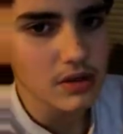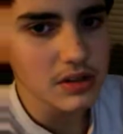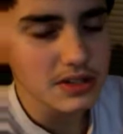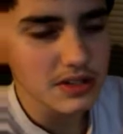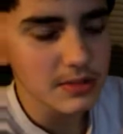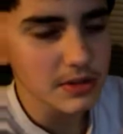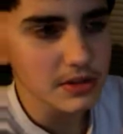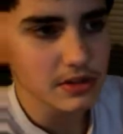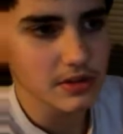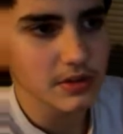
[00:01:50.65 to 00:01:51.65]
similar
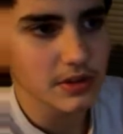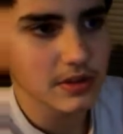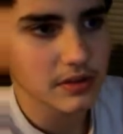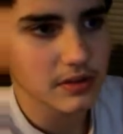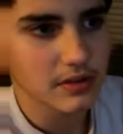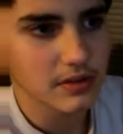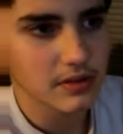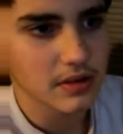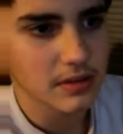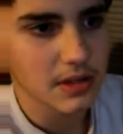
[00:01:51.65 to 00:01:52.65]
to it.
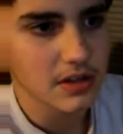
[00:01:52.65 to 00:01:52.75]
I mean,